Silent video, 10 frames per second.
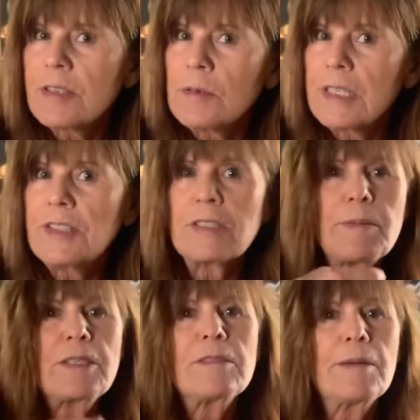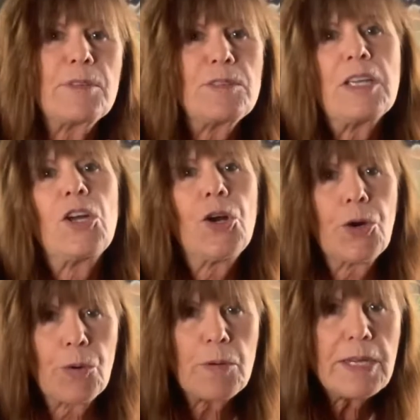to it, just because I'm using
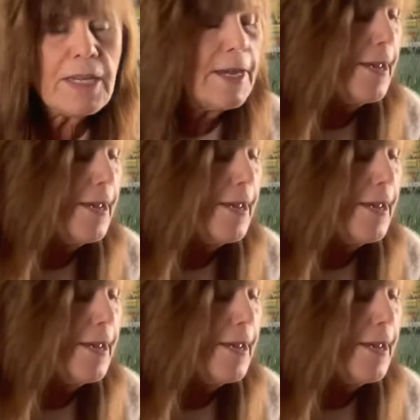curry.